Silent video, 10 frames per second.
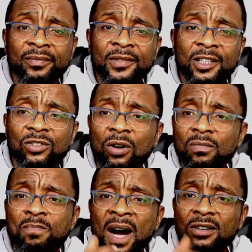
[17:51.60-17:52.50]
Don't
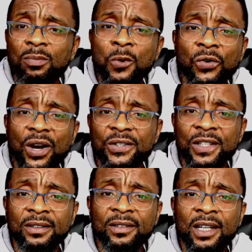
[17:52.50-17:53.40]
ban open
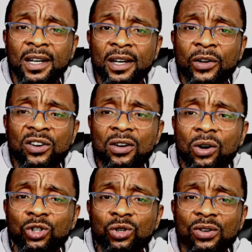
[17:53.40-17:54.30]
grazing. No
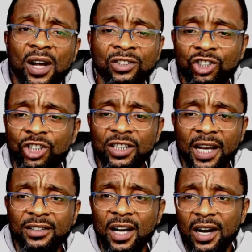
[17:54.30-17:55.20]
to ranching like
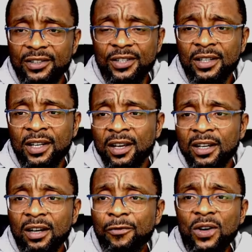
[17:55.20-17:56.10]
that. The
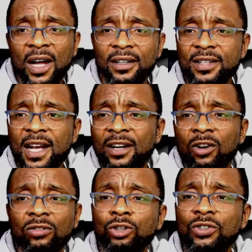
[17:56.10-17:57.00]
Fulanis
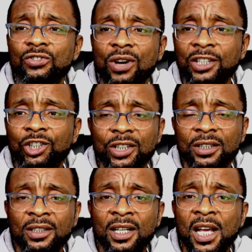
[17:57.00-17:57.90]
cannot use ranching.
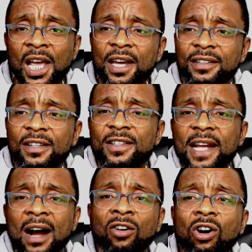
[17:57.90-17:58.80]
It is their
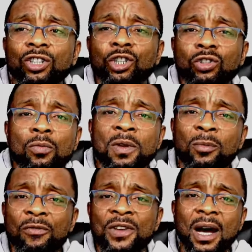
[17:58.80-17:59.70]
culture to be
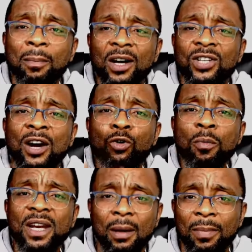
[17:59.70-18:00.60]
moving about and roaming
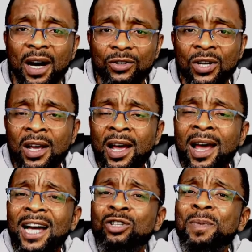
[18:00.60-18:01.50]
about. Are
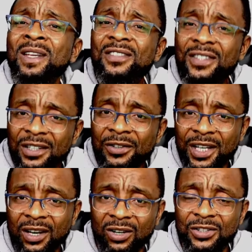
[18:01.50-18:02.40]
you being
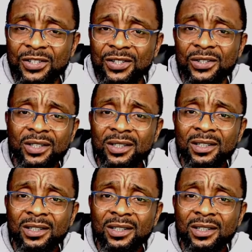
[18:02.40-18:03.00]
serious?